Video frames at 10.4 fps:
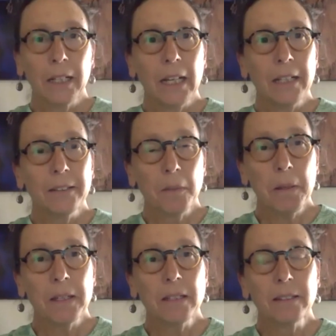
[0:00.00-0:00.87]
and some
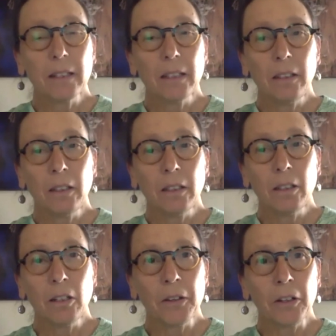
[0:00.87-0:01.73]
of these,
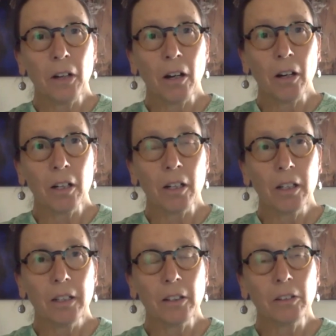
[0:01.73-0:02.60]
there
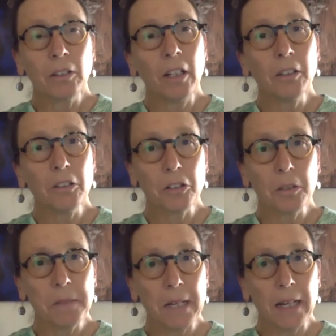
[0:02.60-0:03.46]
are longer
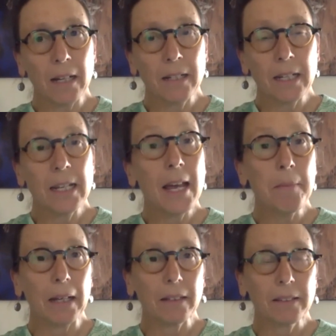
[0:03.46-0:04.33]
term
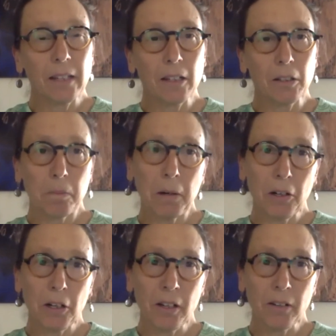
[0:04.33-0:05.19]
dynamics that are
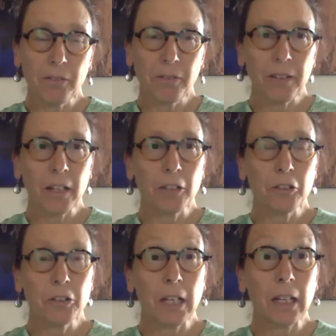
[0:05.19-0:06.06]
part of the
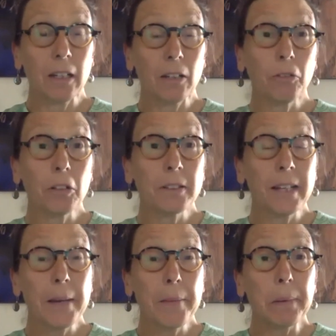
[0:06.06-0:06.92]
understanding. For
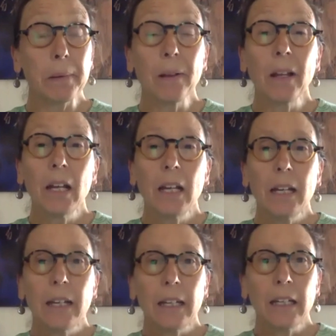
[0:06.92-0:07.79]
example,
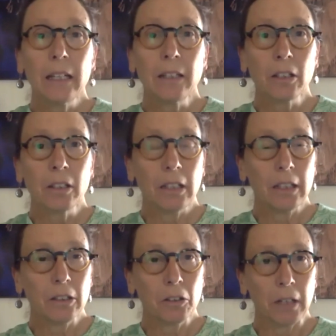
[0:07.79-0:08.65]
in
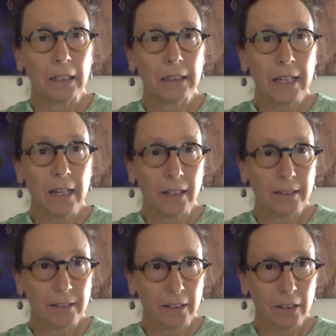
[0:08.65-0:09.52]
the Great
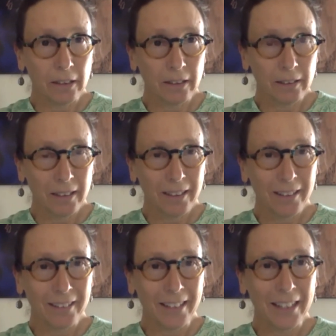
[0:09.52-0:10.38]
Lakes, in
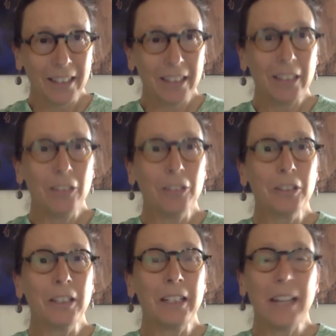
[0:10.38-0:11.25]
Lake
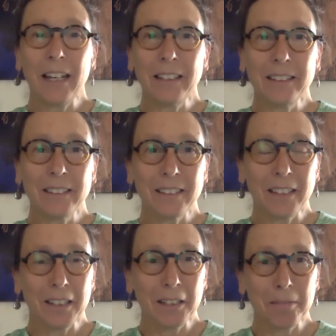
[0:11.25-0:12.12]
Erie, and
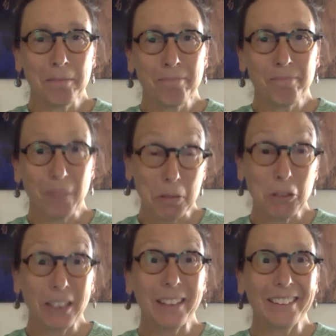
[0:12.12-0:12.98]

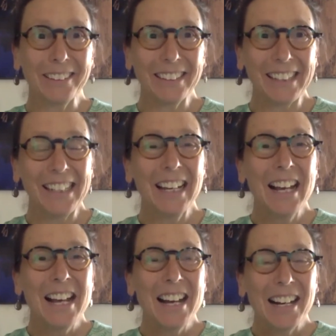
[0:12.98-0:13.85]
particularly,
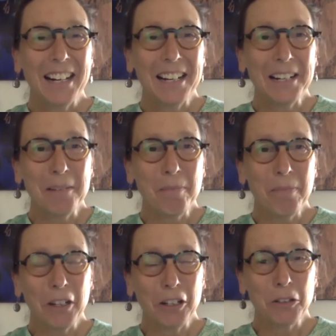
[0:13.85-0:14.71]

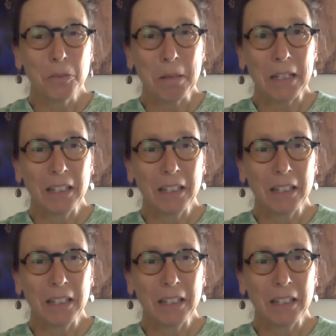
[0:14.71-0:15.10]
there's been